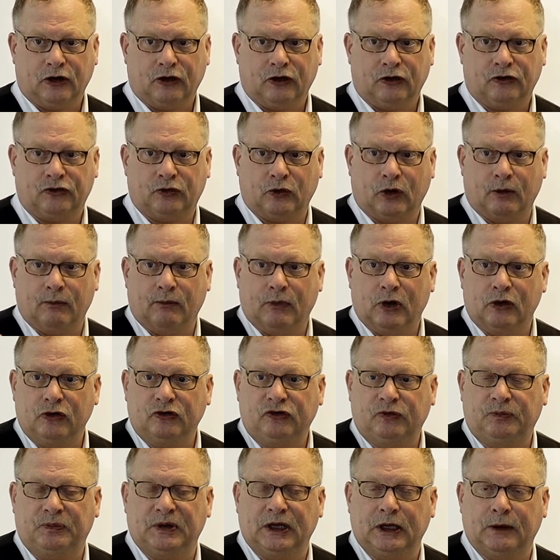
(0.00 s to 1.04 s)
So what
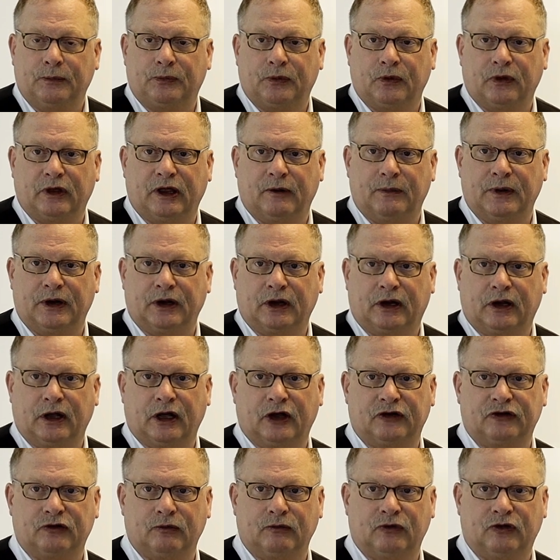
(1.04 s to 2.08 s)
most people have been
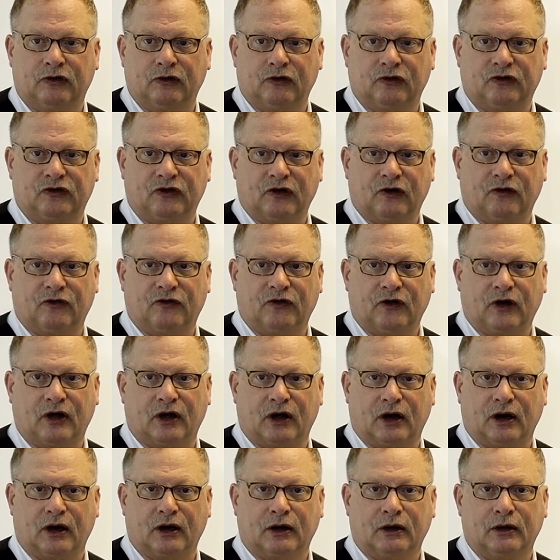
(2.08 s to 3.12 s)
accustomed to so
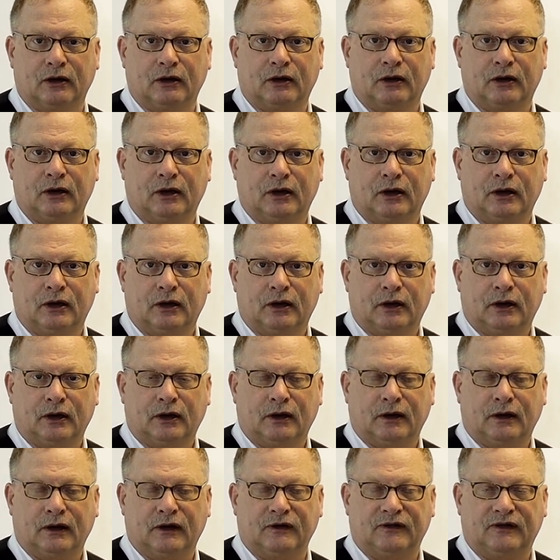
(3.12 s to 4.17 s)
far
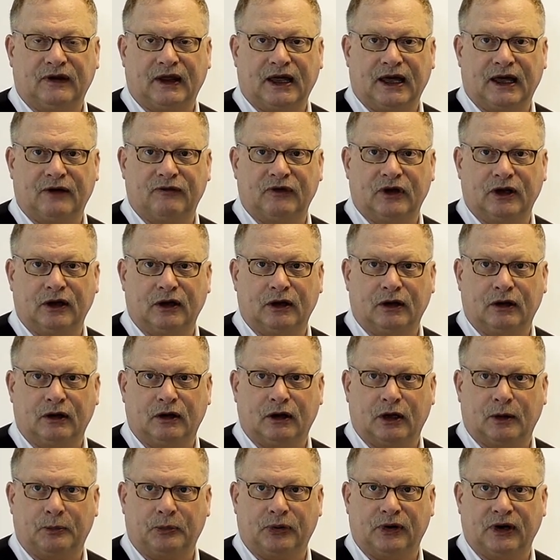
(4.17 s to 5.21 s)
is having
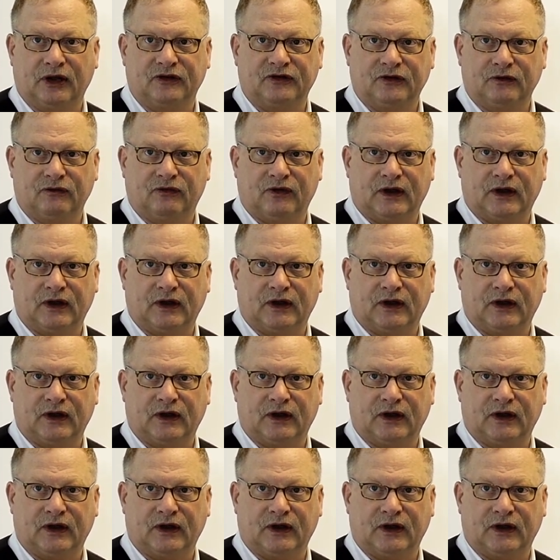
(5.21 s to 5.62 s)
a present